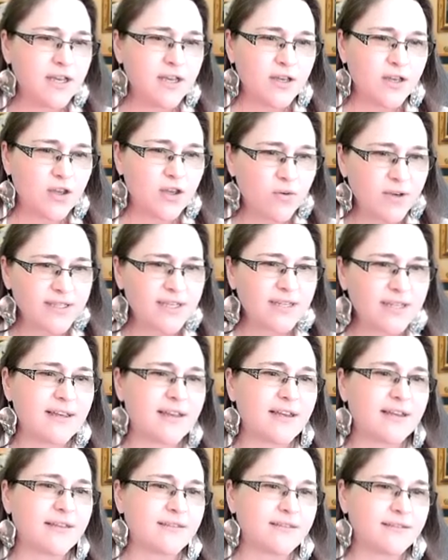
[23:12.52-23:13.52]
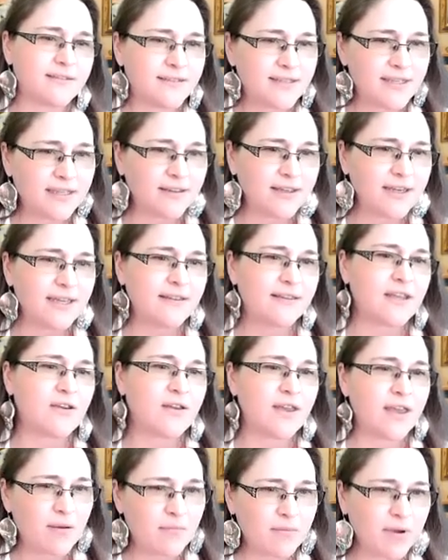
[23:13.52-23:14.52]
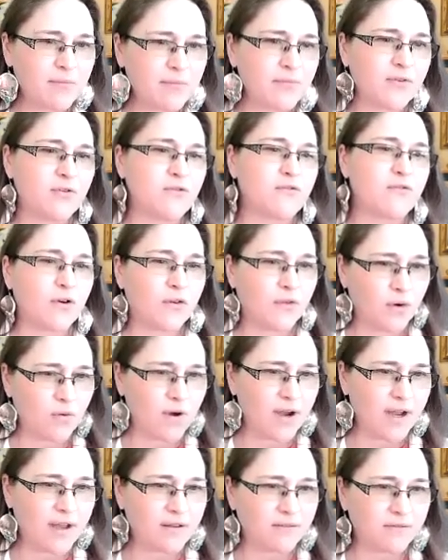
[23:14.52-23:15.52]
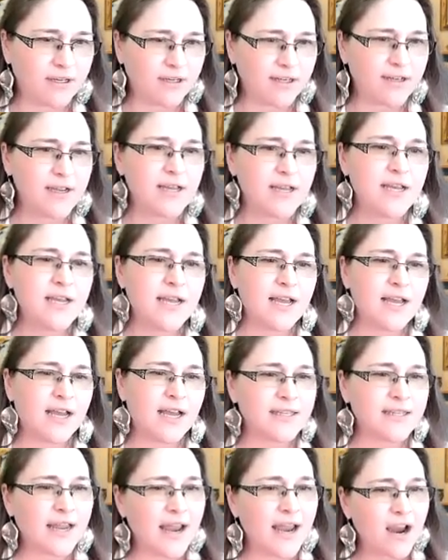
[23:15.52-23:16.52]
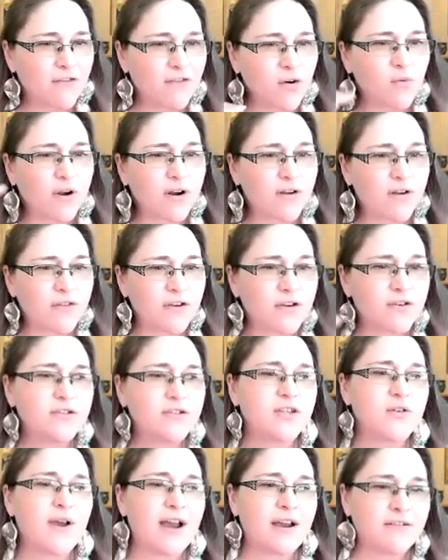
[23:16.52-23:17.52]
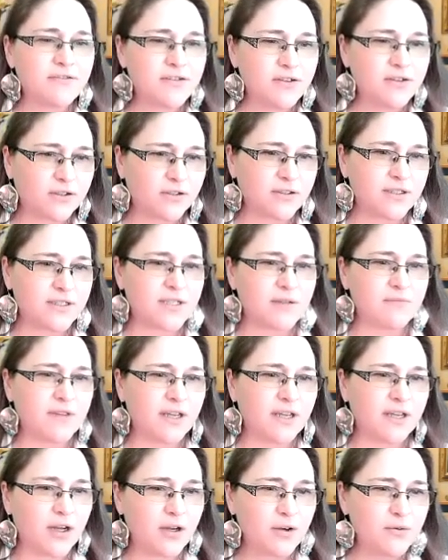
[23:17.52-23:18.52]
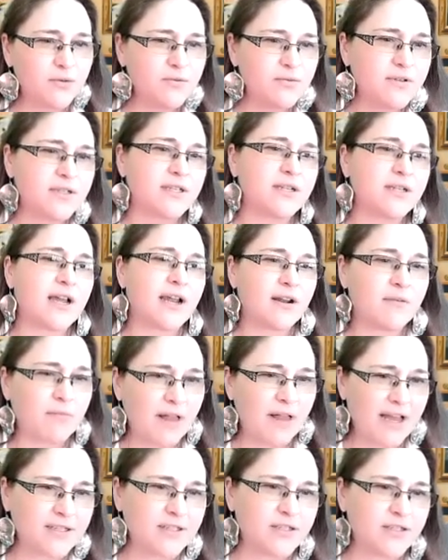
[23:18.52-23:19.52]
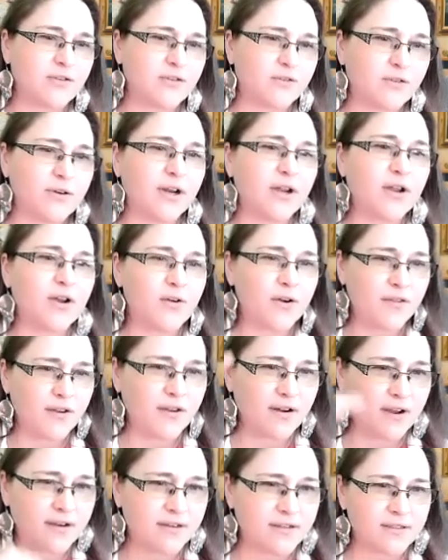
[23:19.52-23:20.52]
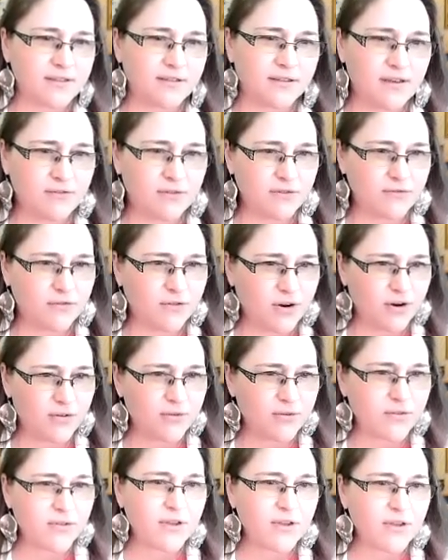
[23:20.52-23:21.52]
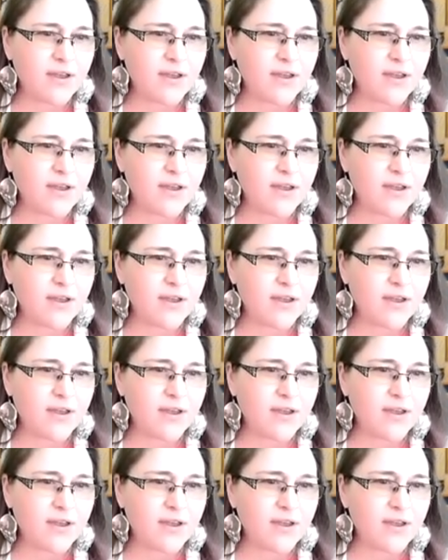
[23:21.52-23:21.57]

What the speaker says: you always hit that ceiling that you can't bump through for a little while, right? And at every one of those, you have to learn something new to kind of blast through and go to the next level of growth.